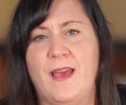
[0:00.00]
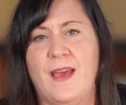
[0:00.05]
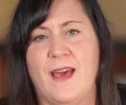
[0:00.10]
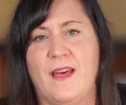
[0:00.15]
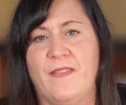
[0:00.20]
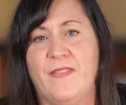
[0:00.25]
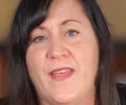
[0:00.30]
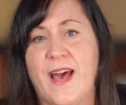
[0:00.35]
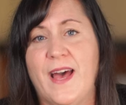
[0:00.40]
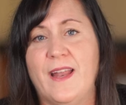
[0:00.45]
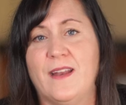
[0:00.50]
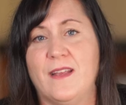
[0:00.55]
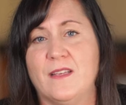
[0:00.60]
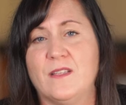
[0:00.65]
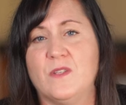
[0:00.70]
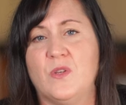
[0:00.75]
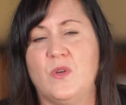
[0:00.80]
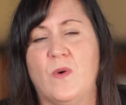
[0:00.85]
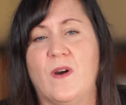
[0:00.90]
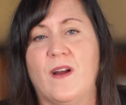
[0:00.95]
And that
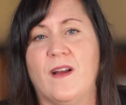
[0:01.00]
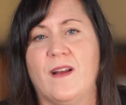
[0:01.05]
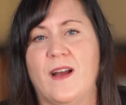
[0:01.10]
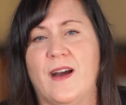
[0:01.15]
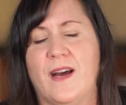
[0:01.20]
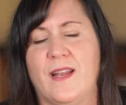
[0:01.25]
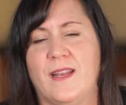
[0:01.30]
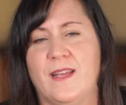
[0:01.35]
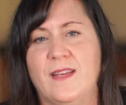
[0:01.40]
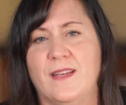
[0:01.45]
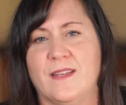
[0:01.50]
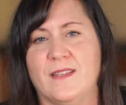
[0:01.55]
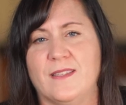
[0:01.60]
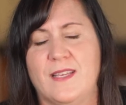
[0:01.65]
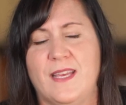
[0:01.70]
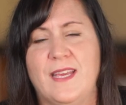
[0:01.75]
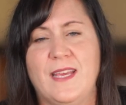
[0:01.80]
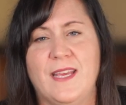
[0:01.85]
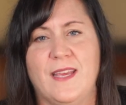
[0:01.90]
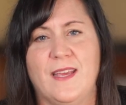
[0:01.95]
is who our God is.
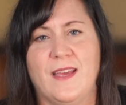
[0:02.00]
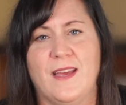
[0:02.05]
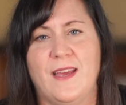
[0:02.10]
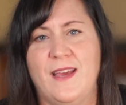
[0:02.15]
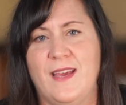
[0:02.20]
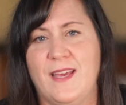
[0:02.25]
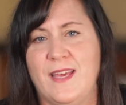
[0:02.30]
He